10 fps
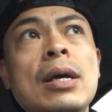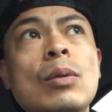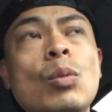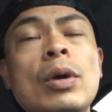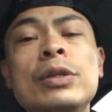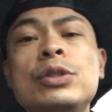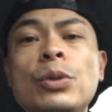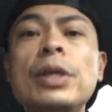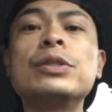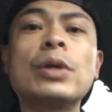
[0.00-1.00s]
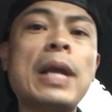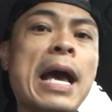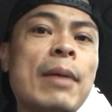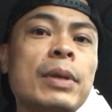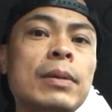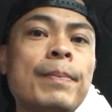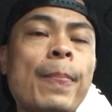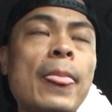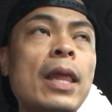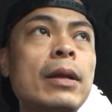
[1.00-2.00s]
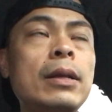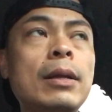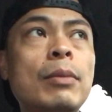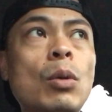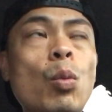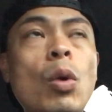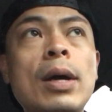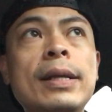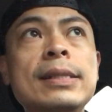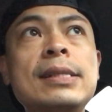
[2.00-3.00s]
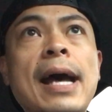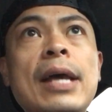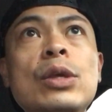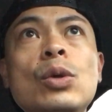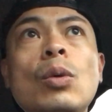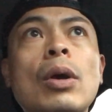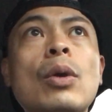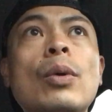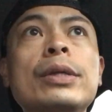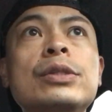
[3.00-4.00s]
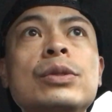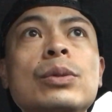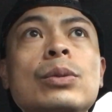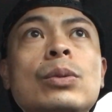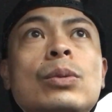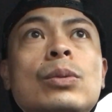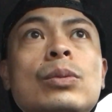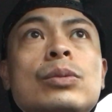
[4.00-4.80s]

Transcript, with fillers: one of two things are going to happen. Number one is that you are going to